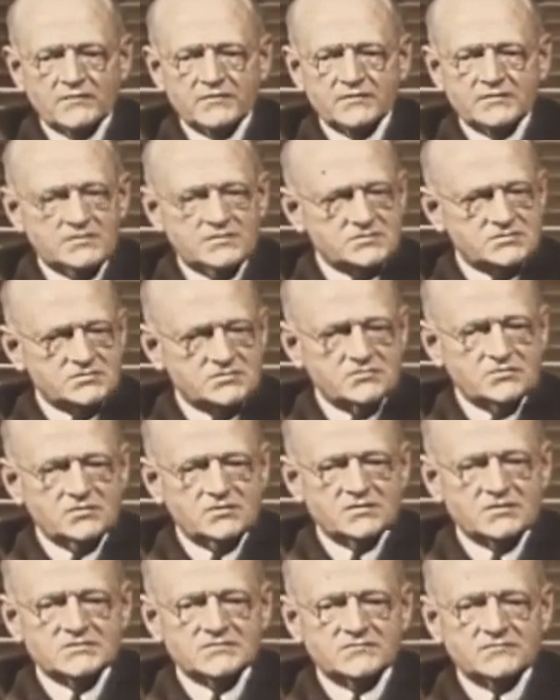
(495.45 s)
and also
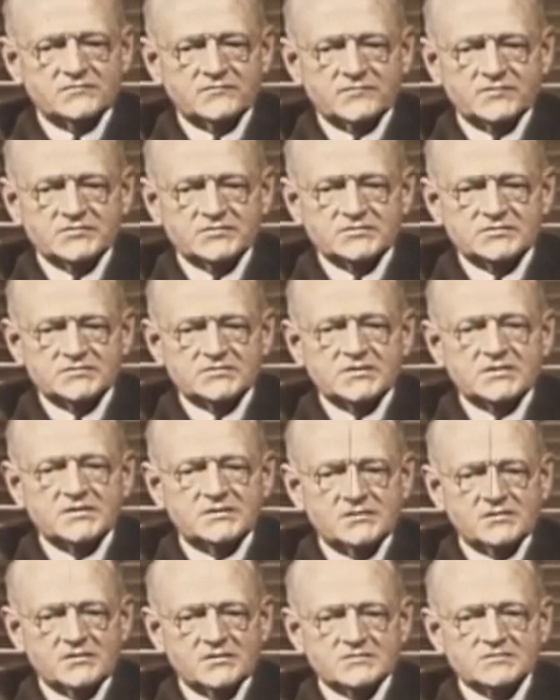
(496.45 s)
loss of efficiency and
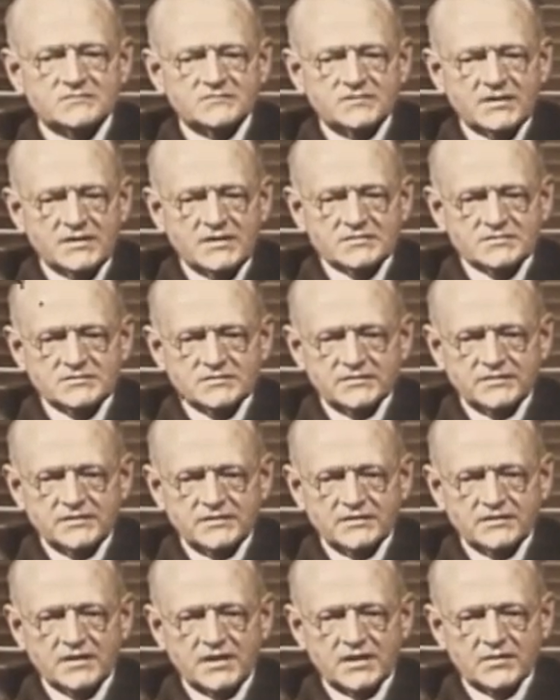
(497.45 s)
loss of gasoline
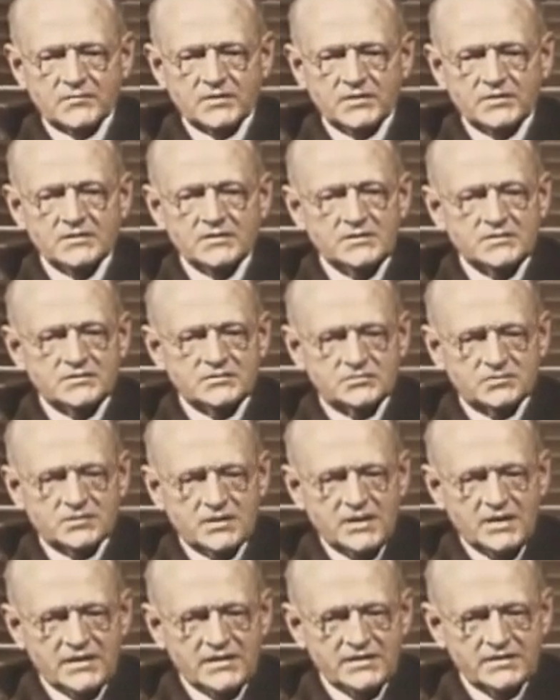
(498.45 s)
economy due to
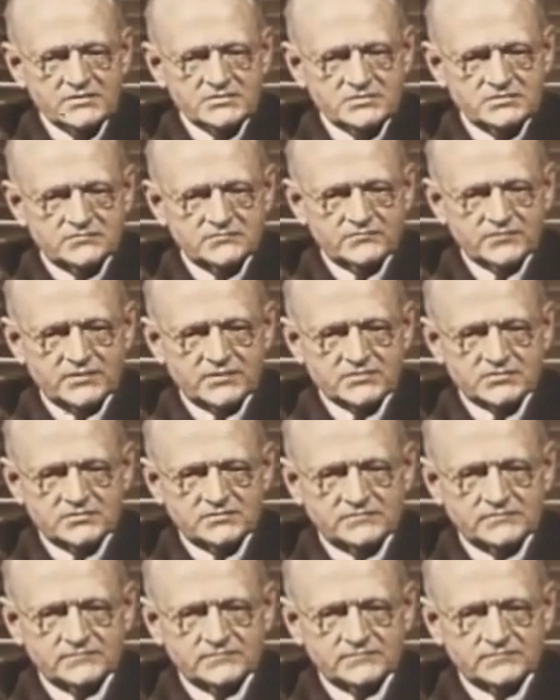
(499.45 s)
high engine friction.